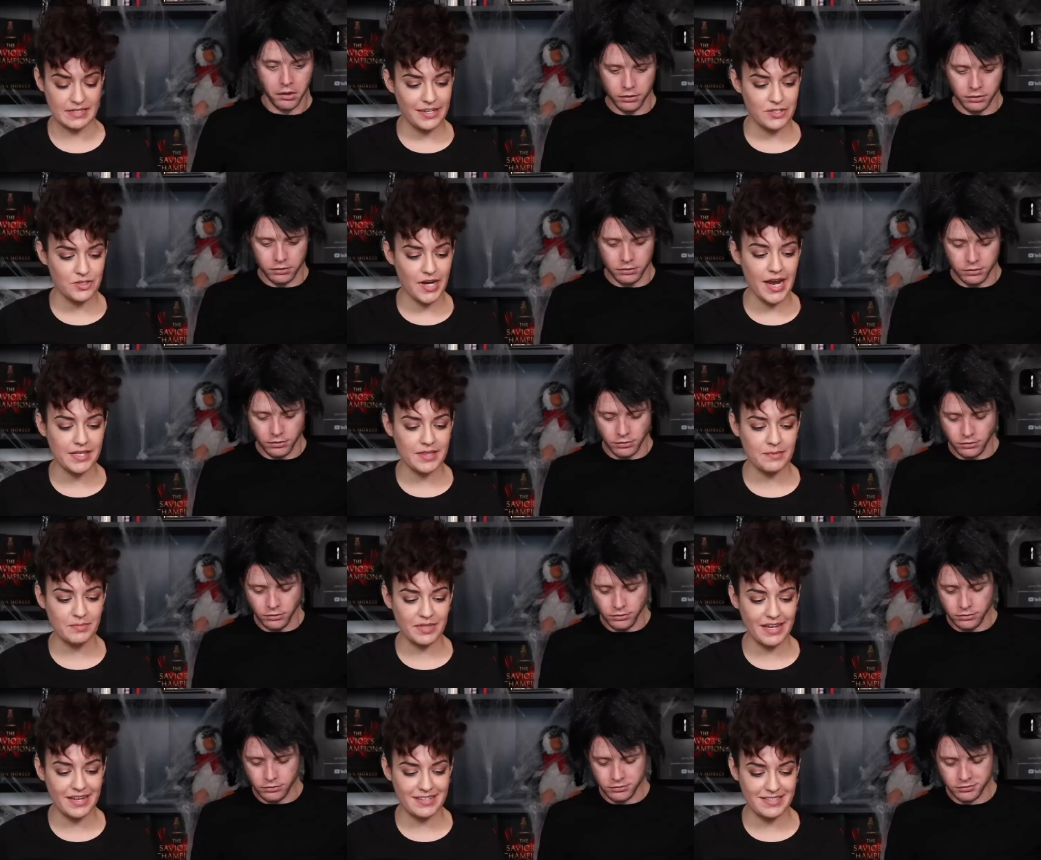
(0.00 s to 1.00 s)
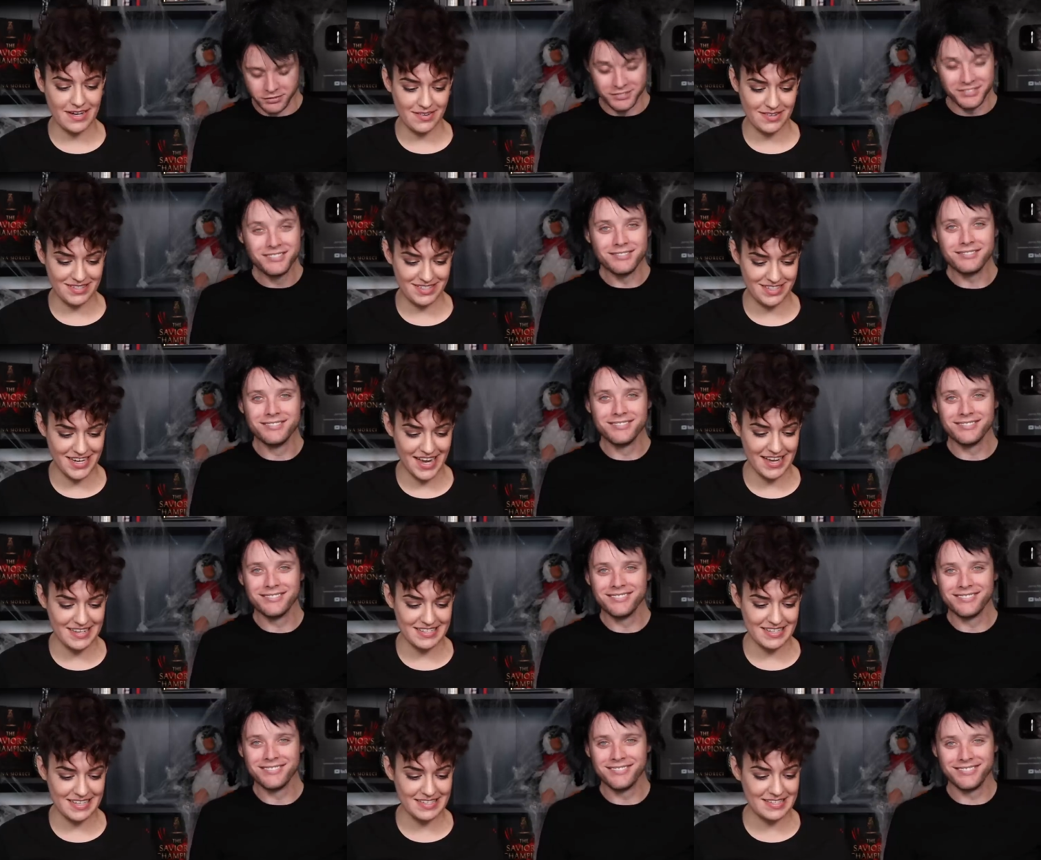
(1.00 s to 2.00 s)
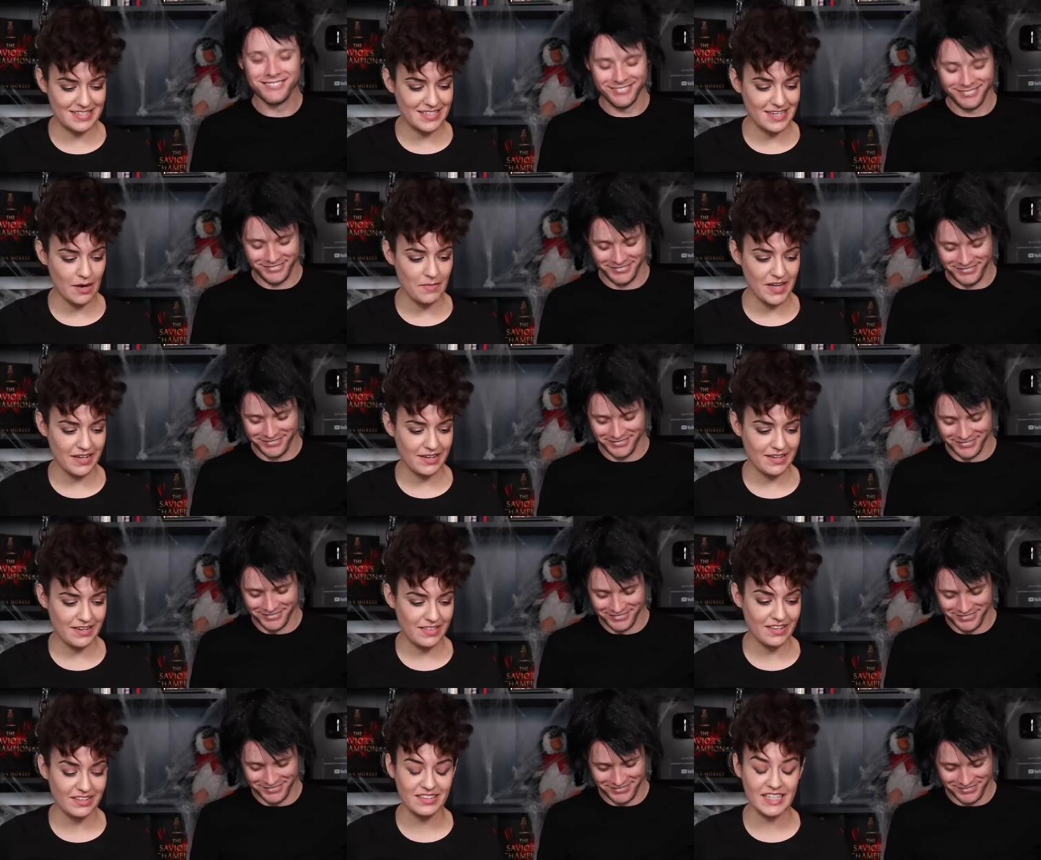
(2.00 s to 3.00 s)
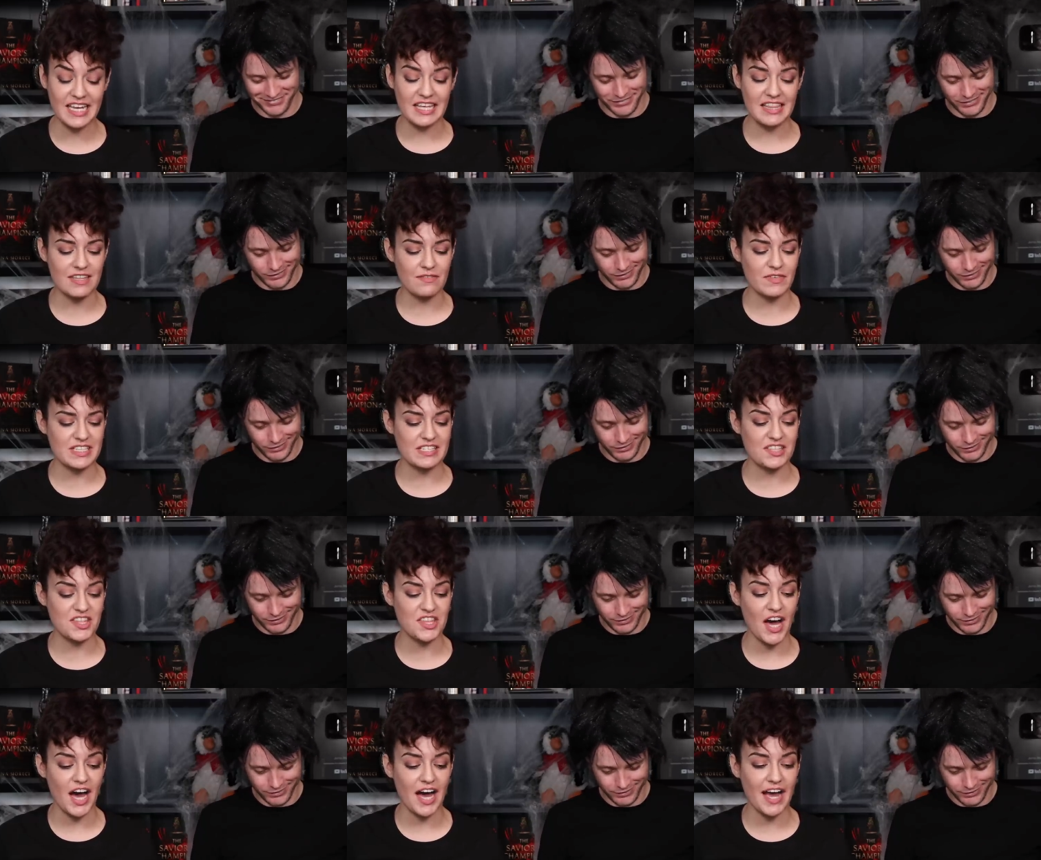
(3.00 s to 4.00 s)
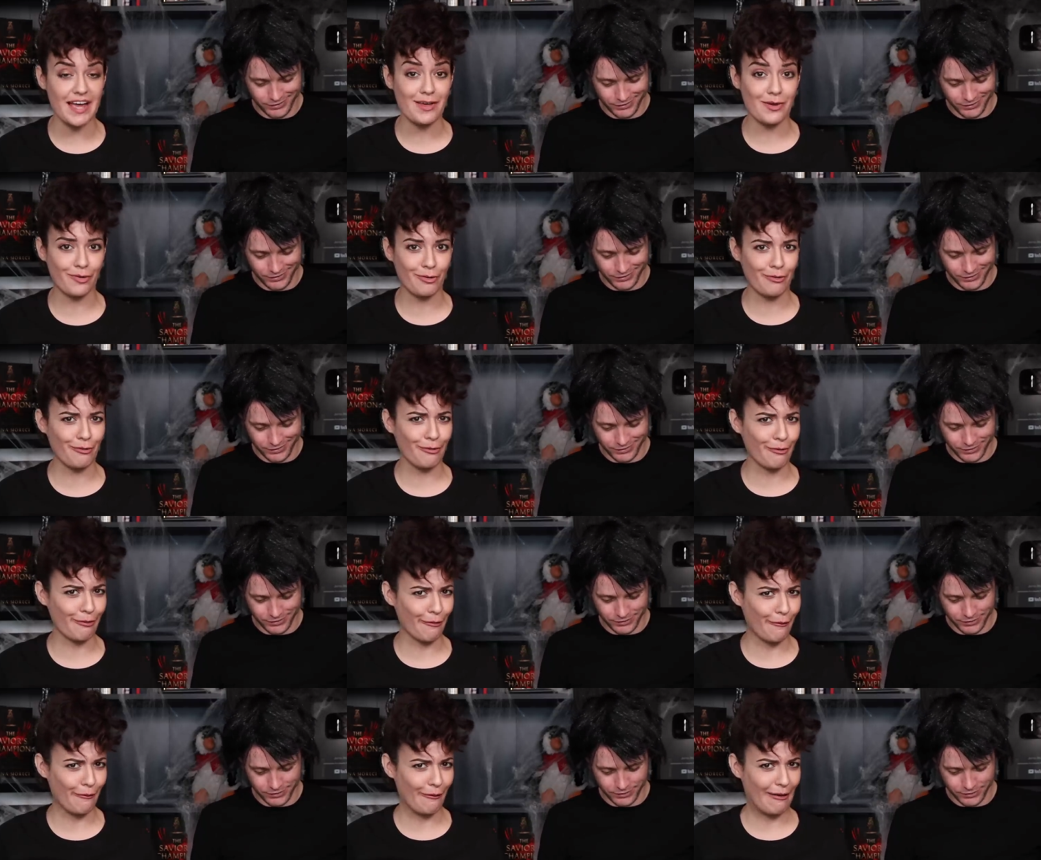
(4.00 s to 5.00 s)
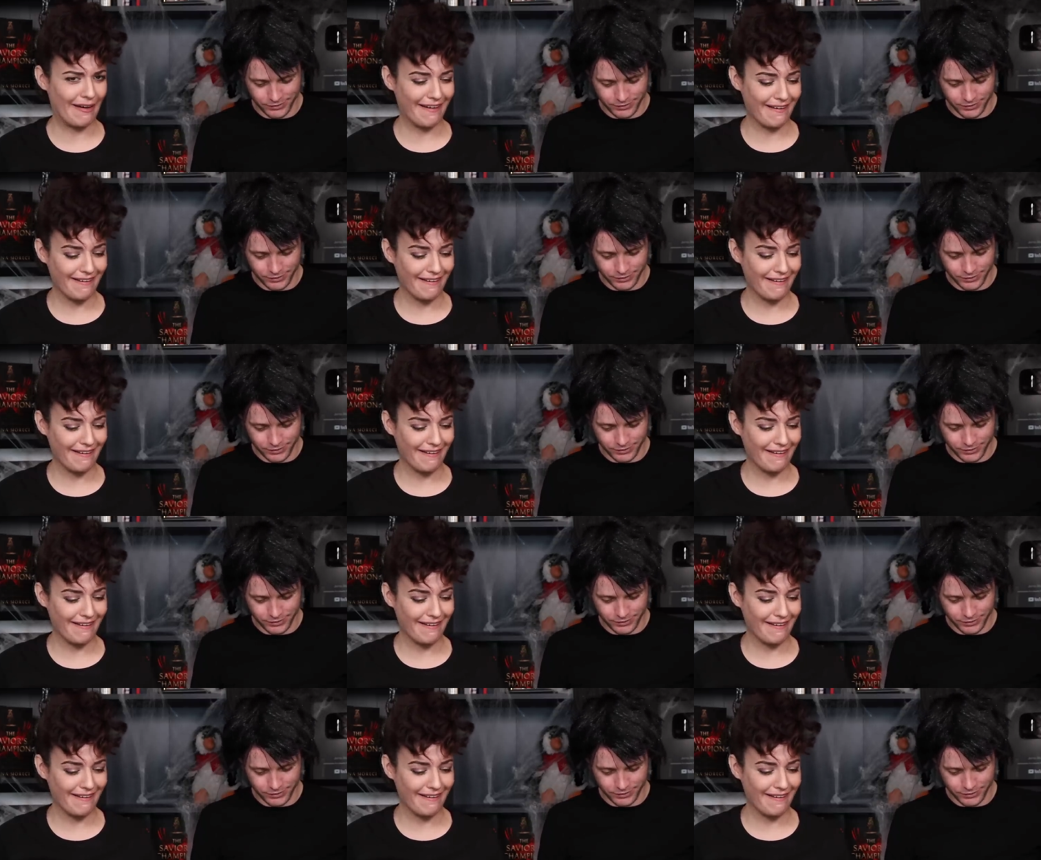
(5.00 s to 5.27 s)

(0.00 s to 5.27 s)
Speaker 1: He dragged the blade down his chest, his stomach, the length of his thigh, ooh.